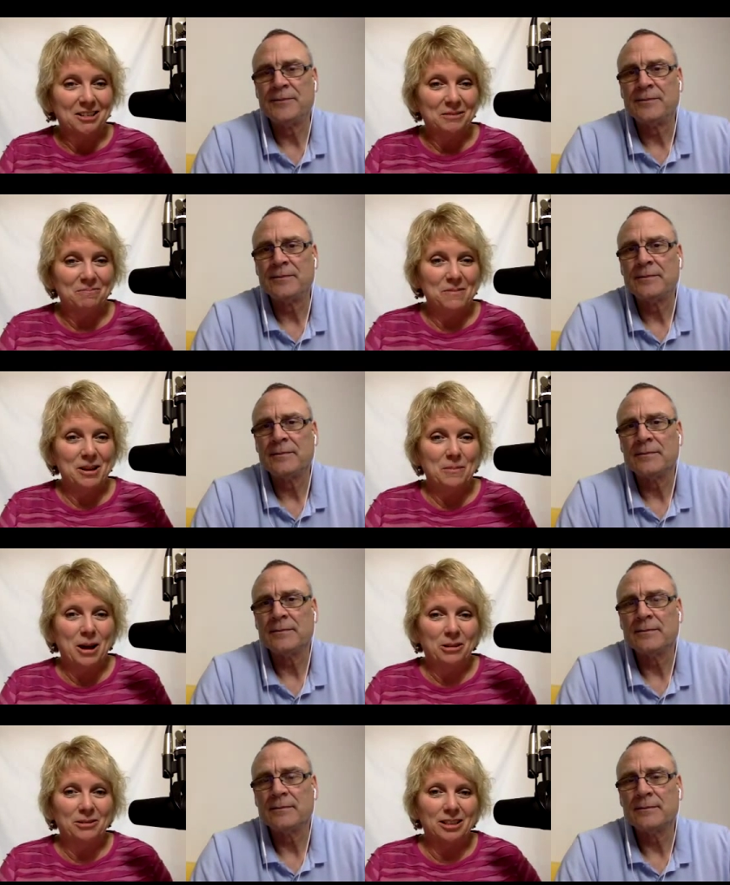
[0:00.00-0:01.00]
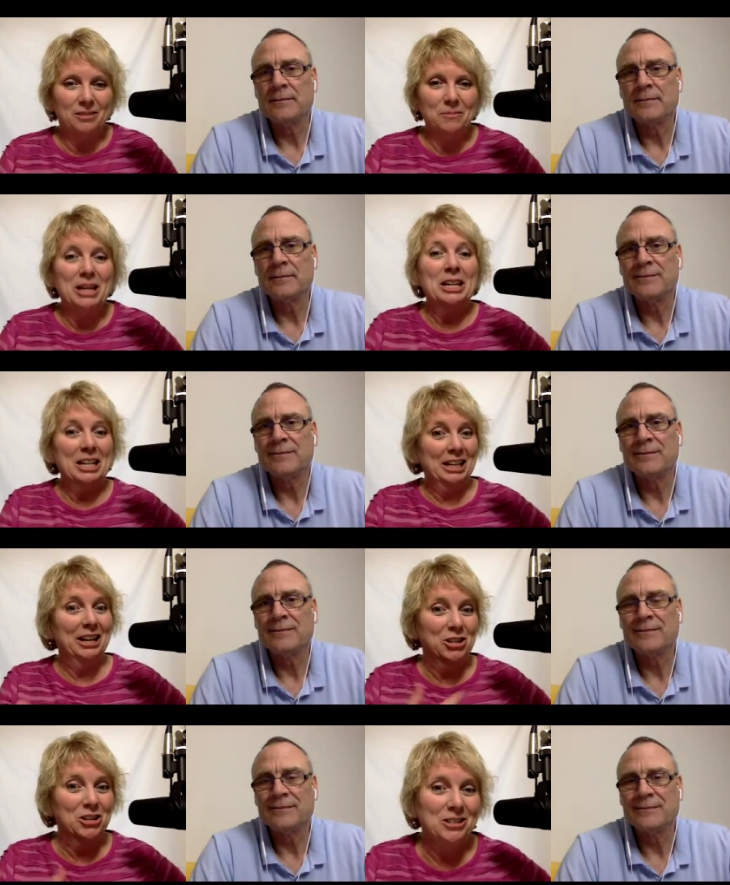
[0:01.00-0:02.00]
Speaker 1: uh, about uh, making
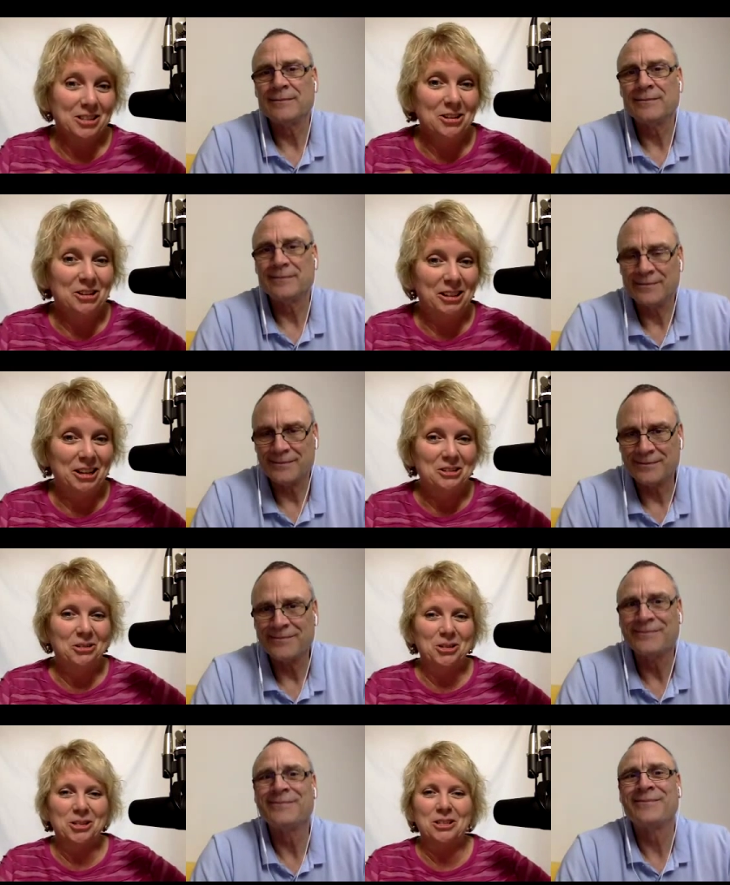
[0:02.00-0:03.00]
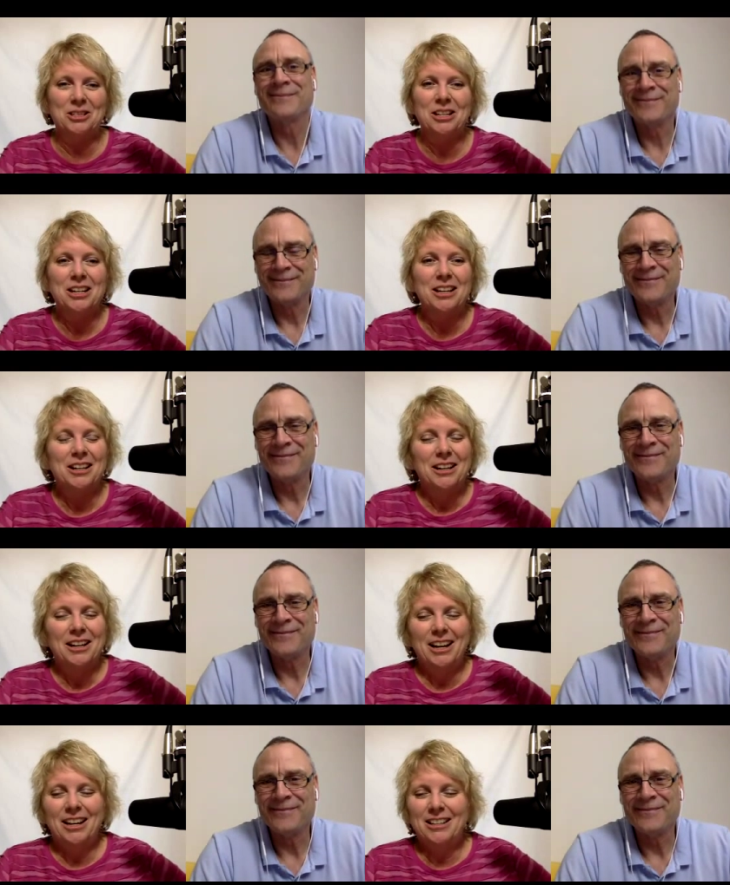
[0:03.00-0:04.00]
connections and online courses.
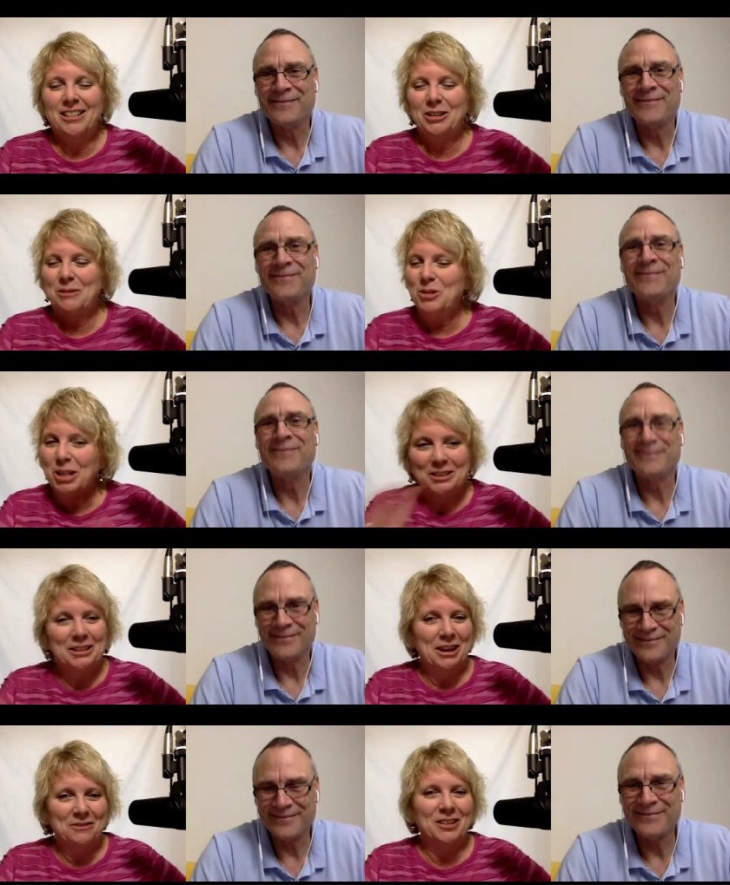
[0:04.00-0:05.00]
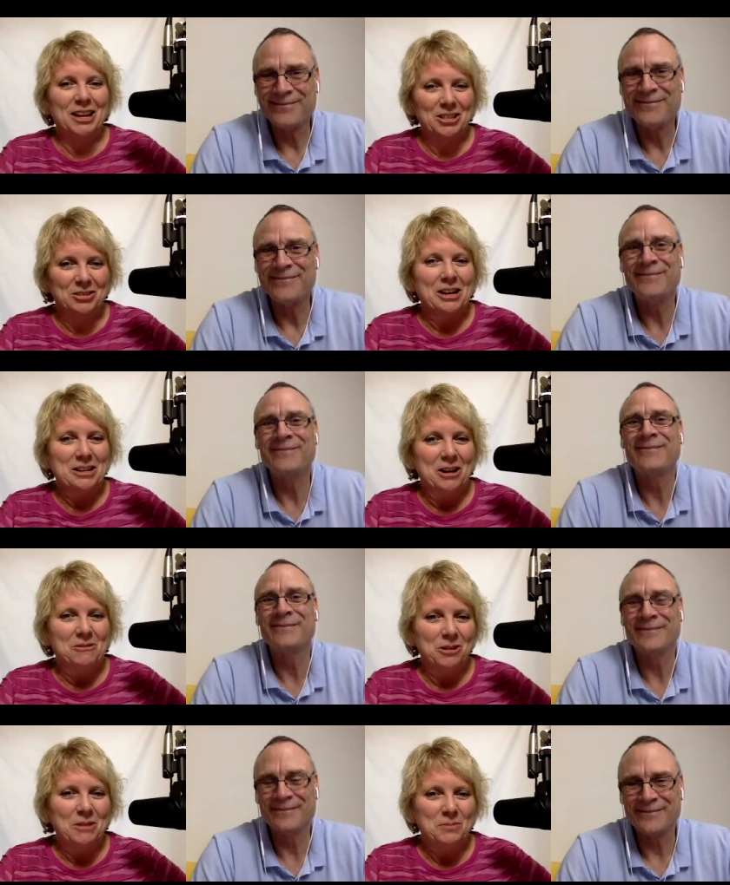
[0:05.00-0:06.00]
And so I'm just in that phase right now
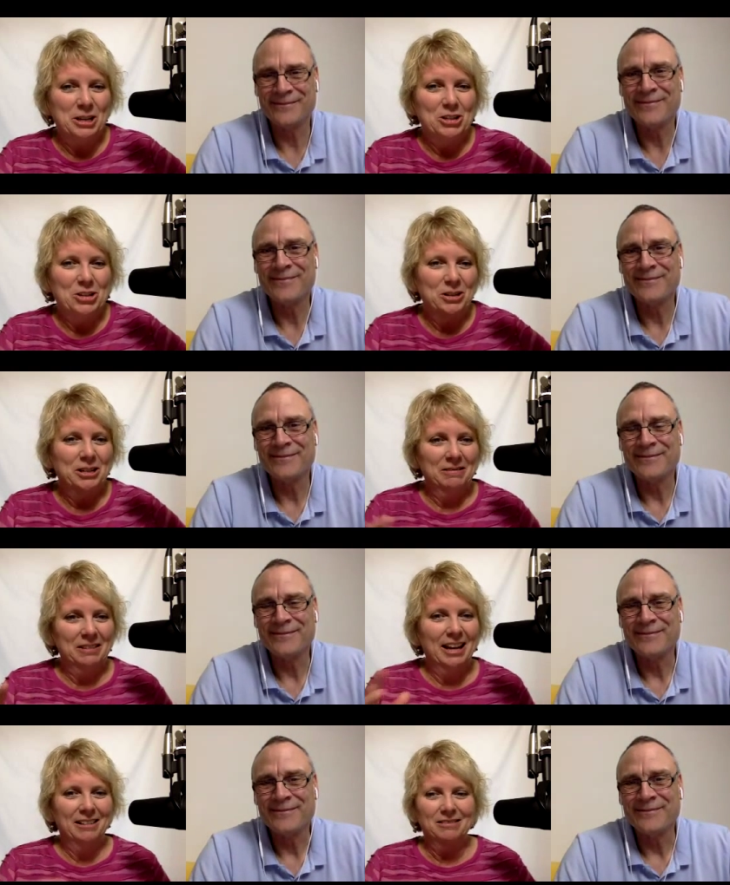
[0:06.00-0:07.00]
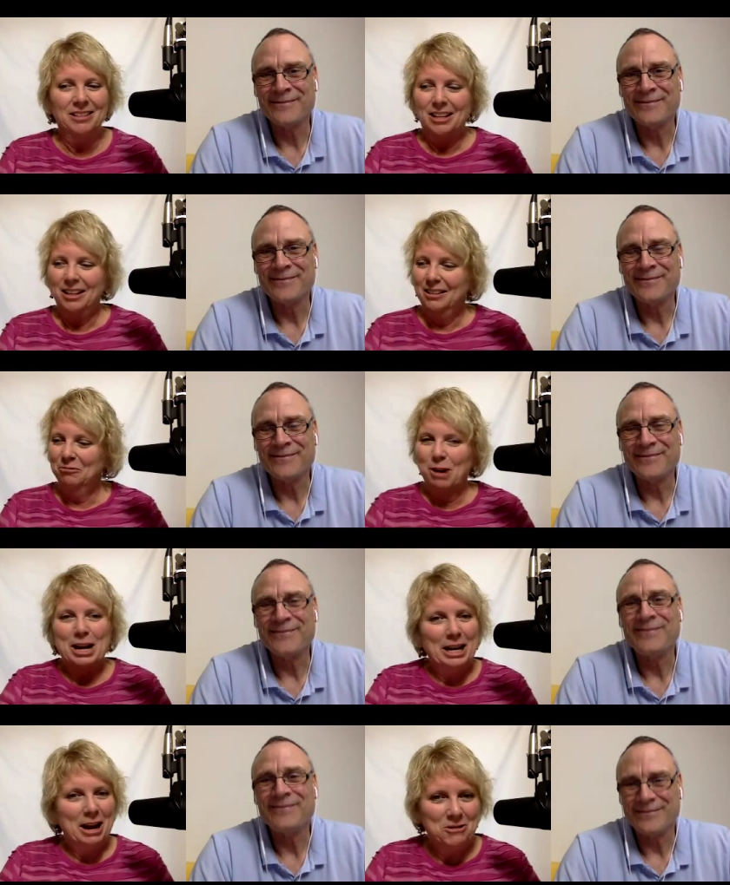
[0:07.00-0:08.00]
where I'm picturing and
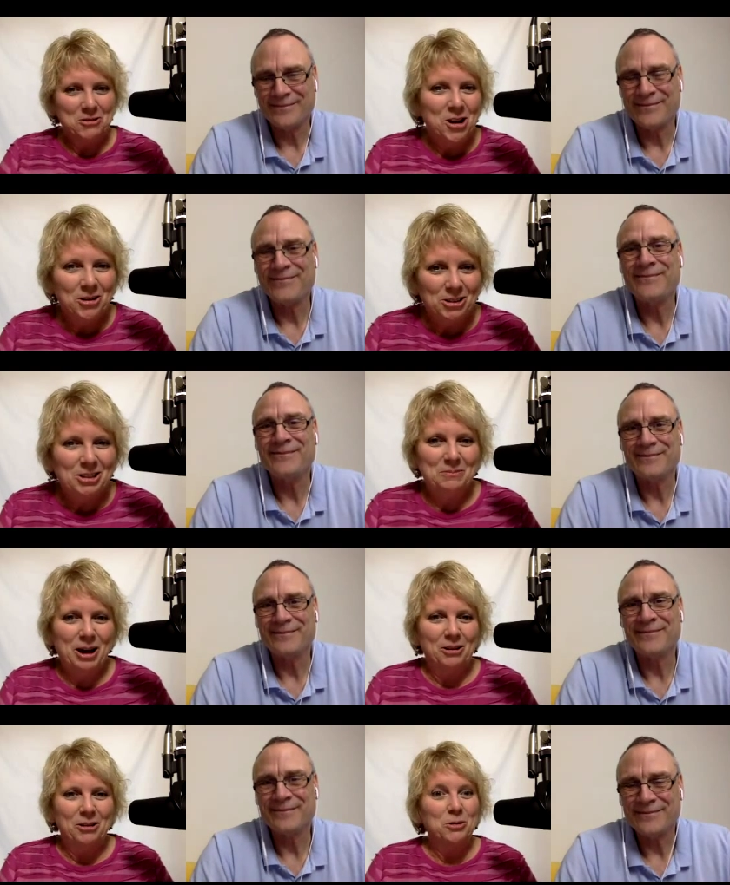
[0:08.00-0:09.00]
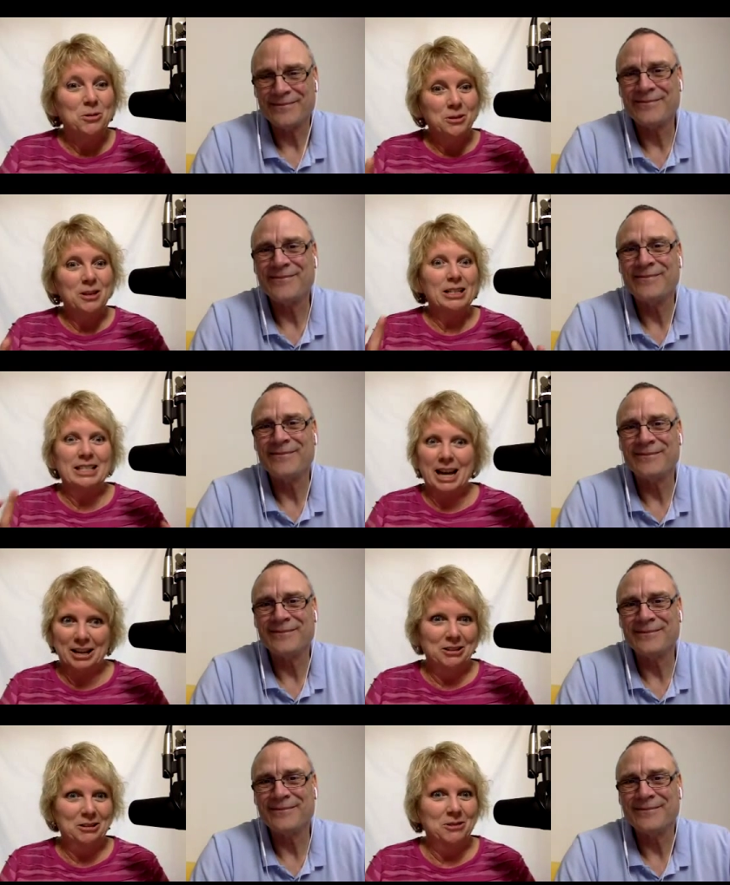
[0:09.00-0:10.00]
writing out notes about who
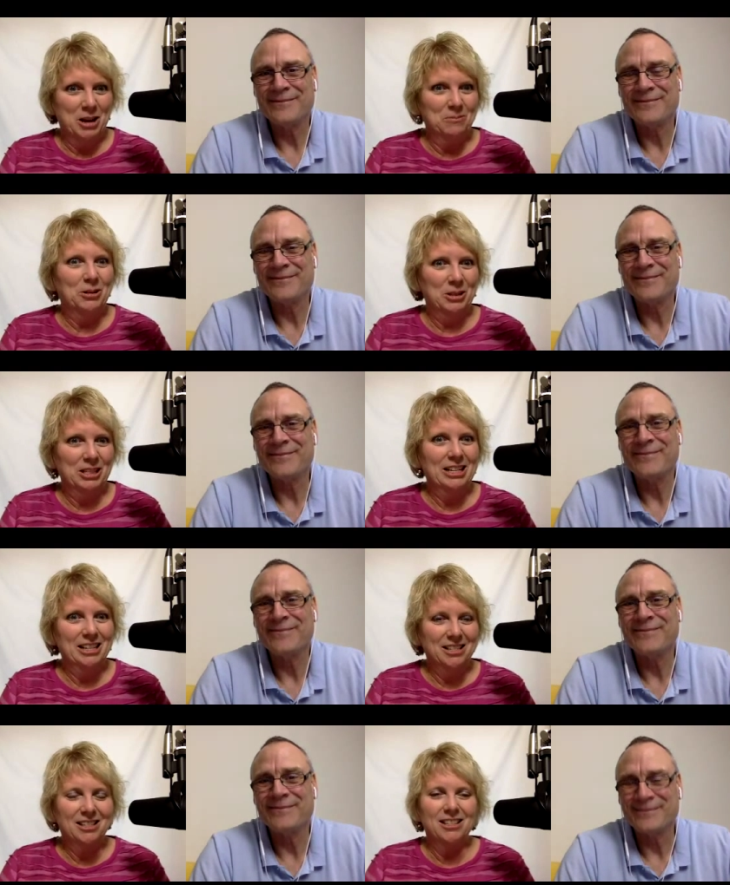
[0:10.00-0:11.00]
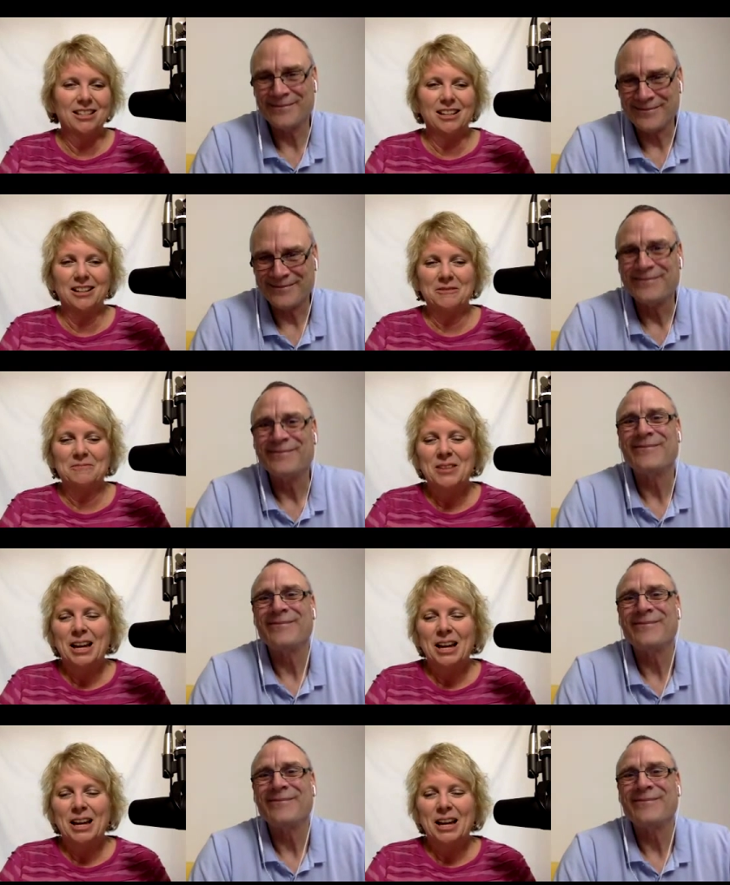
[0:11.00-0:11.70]
exactly who that person is. Um,